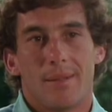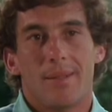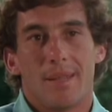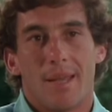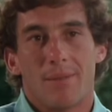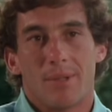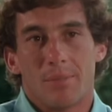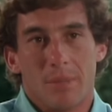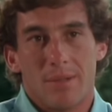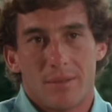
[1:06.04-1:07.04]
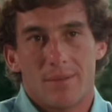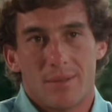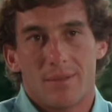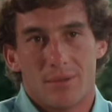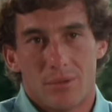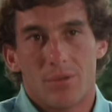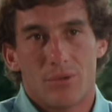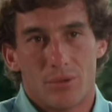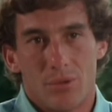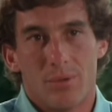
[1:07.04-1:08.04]
In the end, what matters is
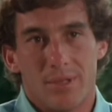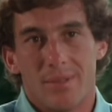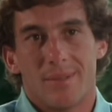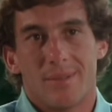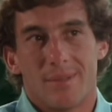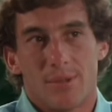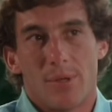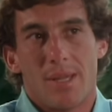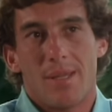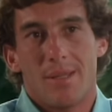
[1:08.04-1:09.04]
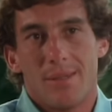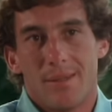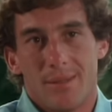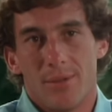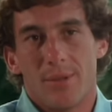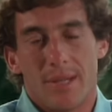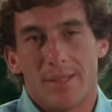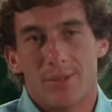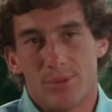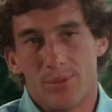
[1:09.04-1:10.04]
to do it the way you
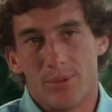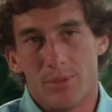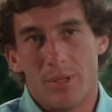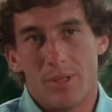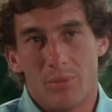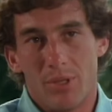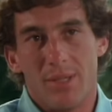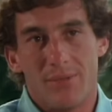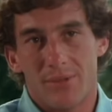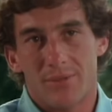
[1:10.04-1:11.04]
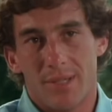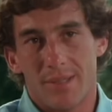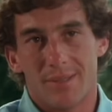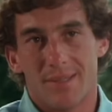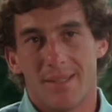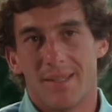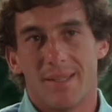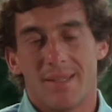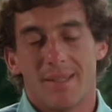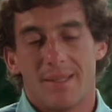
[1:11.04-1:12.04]
like to do, the way you believe is right
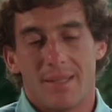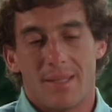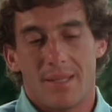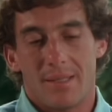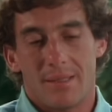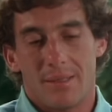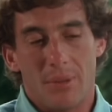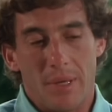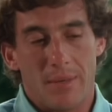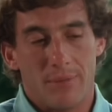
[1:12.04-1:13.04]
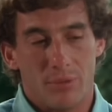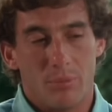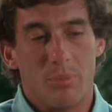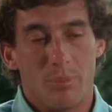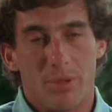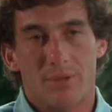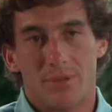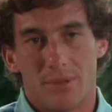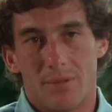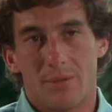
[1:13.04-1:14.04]
and you have to be
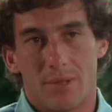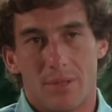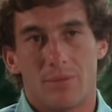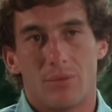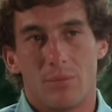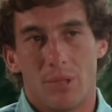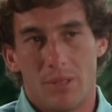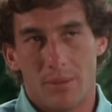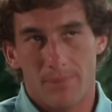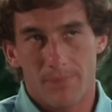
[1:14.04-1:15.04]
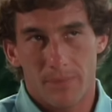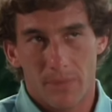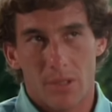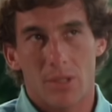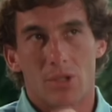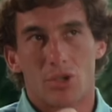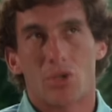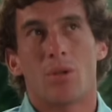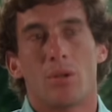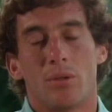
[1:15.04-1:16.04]
positive, you have to be
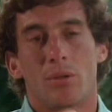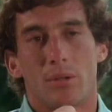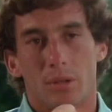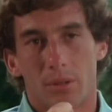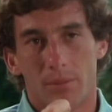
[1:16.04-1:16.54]
strong,